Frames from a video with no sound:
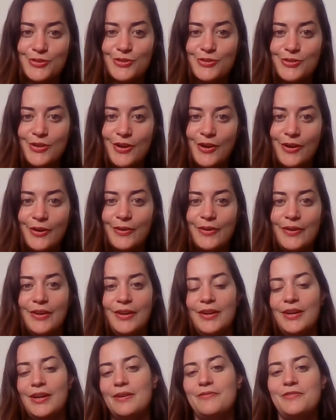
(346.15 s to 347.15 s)
So
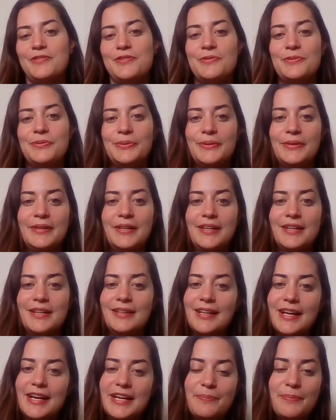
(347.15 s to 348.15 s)
if you
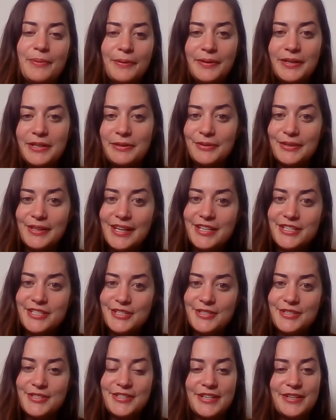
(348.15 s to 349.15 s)
like building
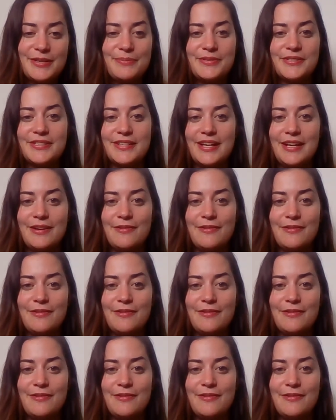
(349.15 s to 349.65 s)
relationships,